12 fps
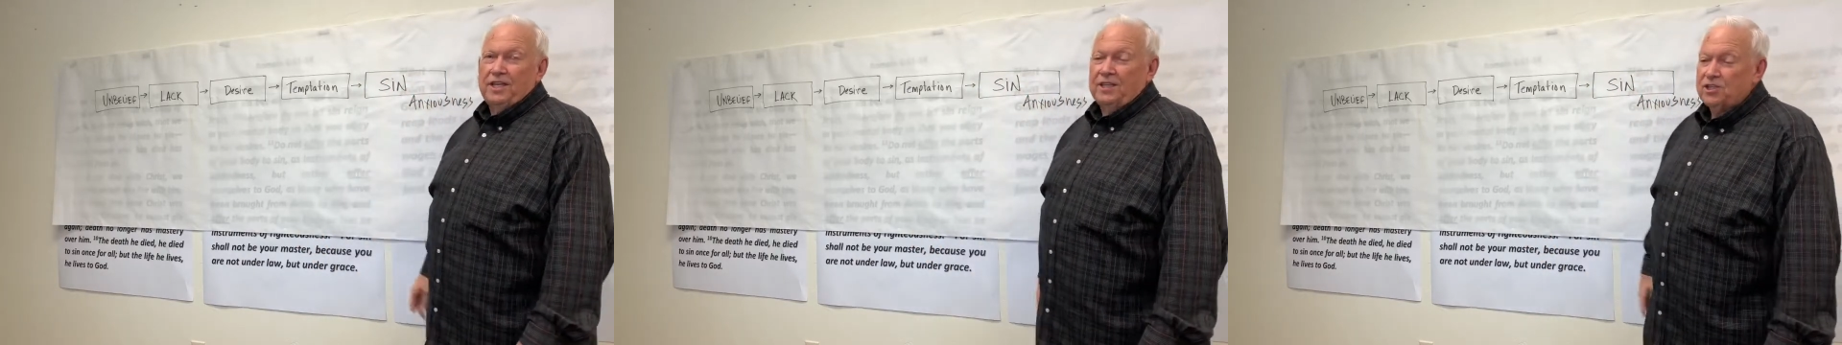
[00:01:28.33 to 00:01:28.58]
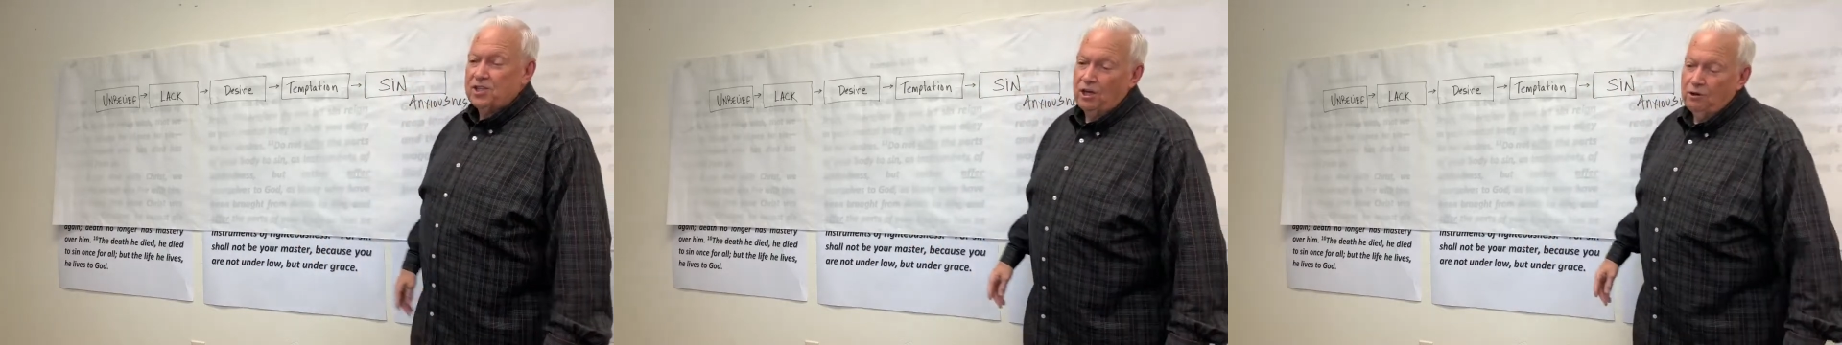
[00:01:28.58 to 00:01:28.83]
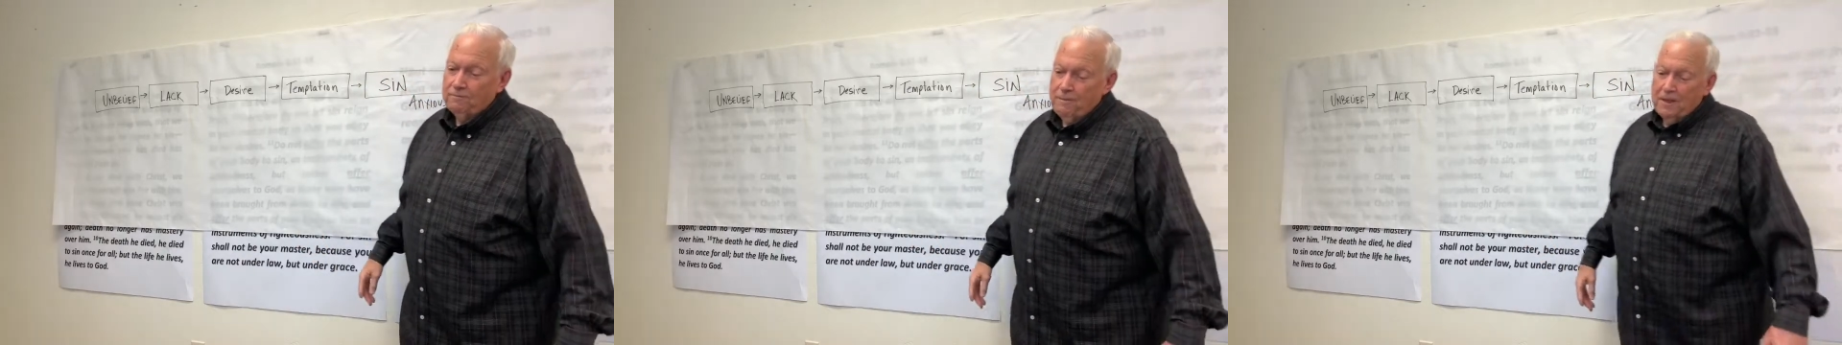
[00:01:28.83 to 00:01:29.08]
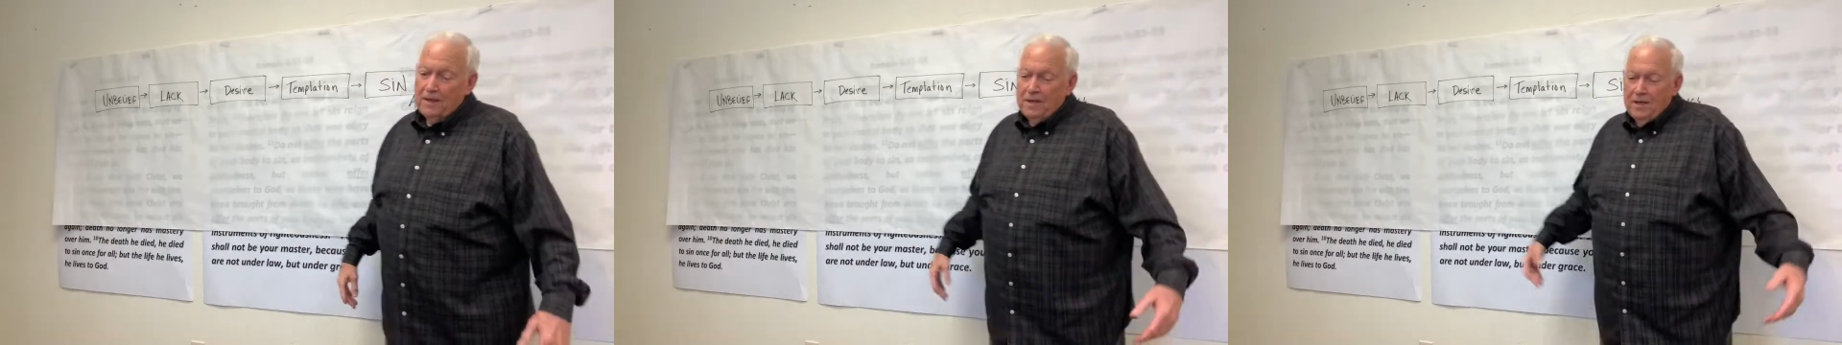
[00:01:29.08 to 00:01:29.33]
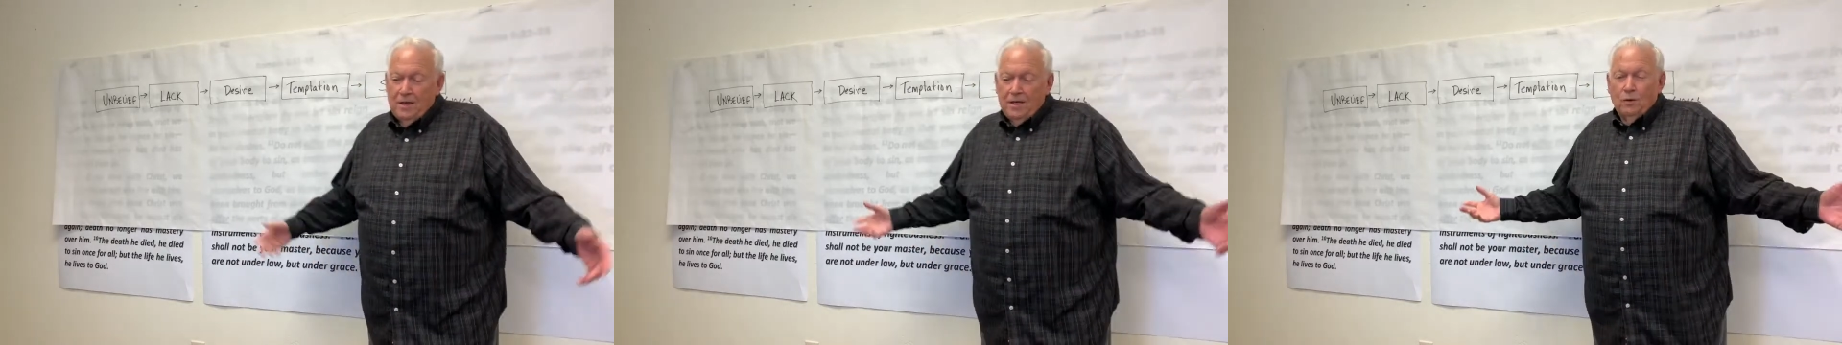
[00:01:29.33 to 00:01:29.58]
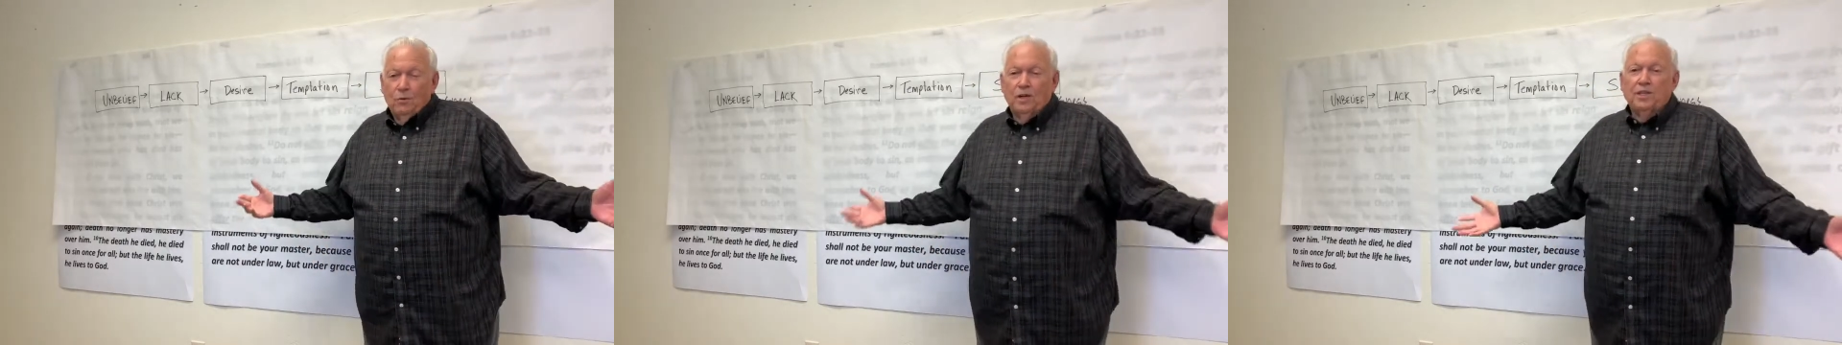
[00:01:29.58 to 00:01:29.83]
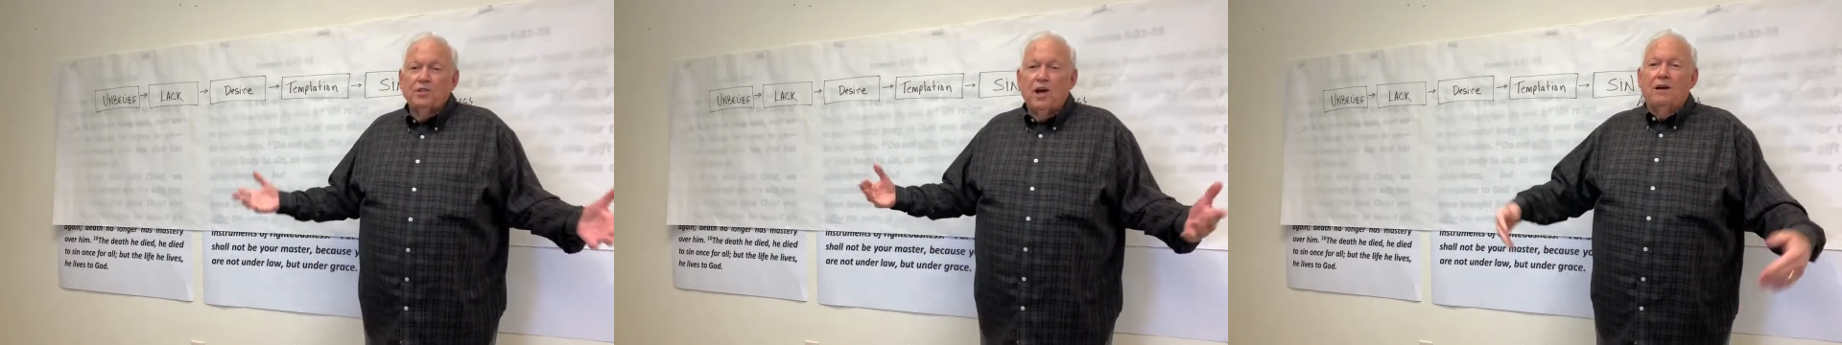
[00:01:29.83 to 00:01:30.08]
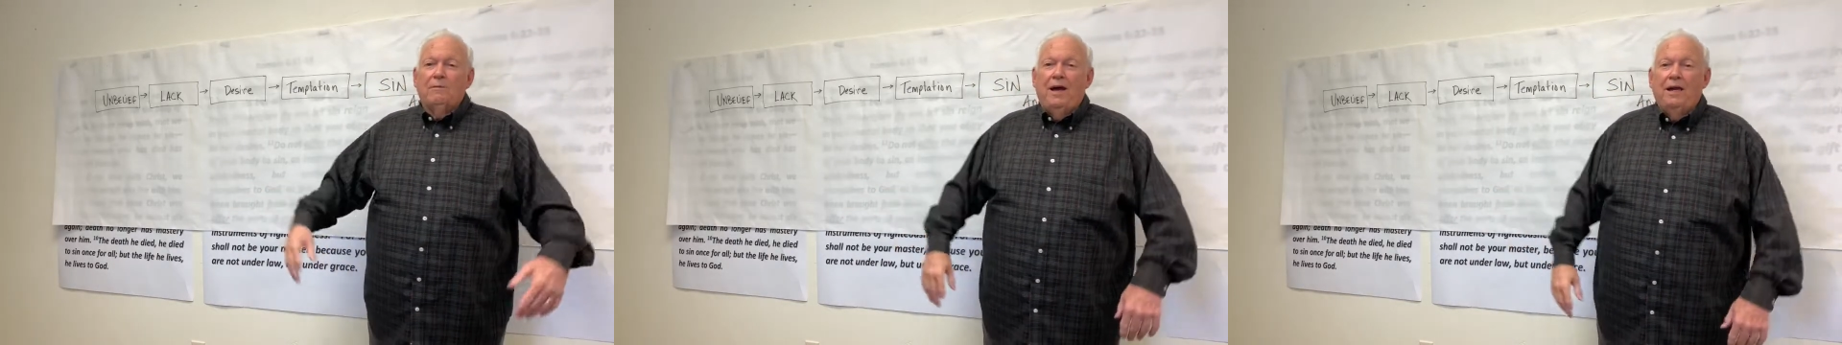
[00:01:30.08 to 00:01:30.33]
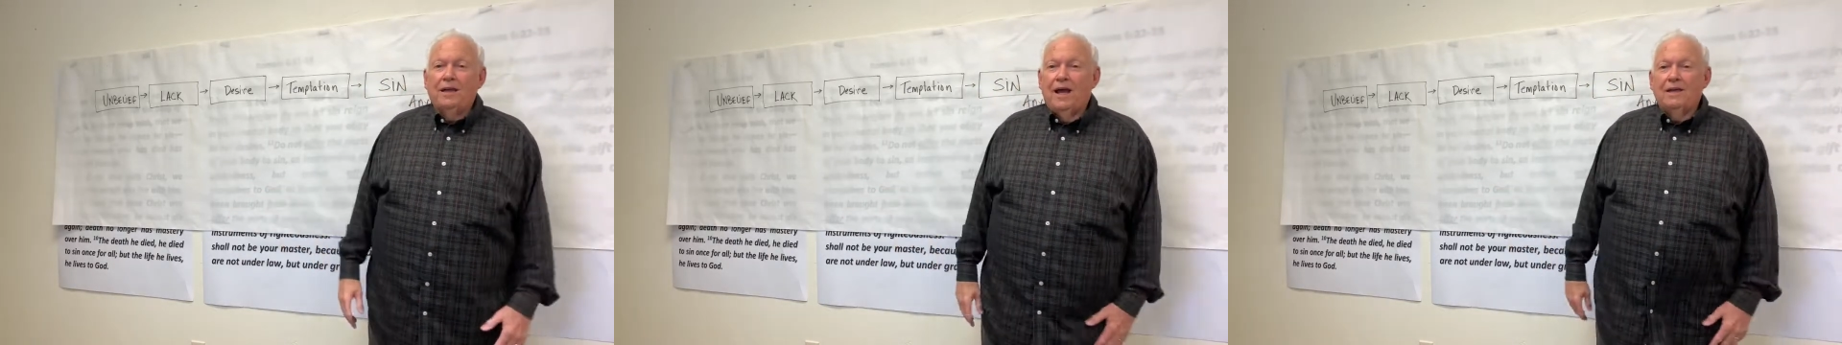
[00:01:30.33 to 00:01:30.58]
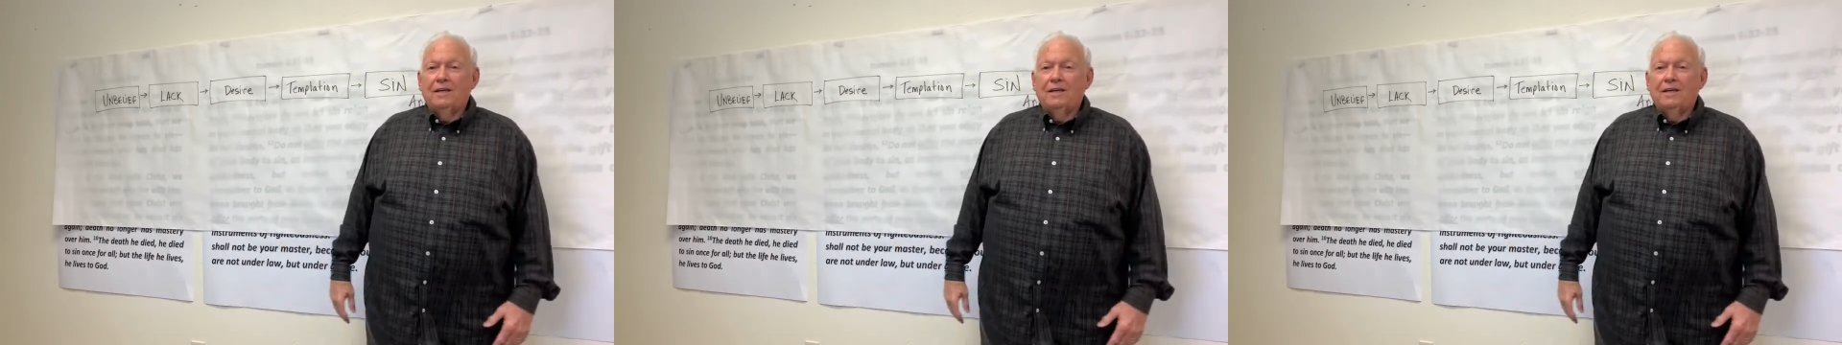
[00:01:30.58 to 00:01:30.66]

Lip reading: And so we're going to talk about